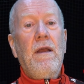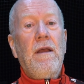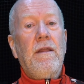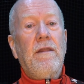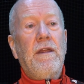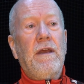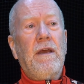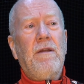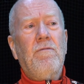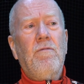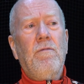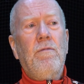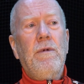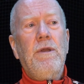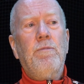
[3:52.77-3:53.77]

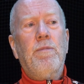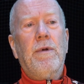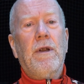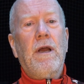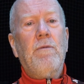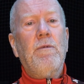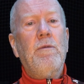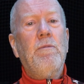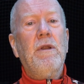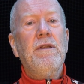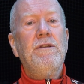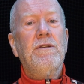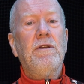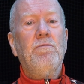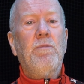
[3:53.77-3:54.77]
then we
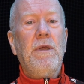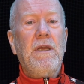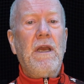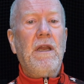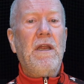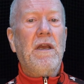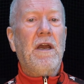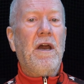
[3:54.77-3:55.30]
probably shouldn't be getting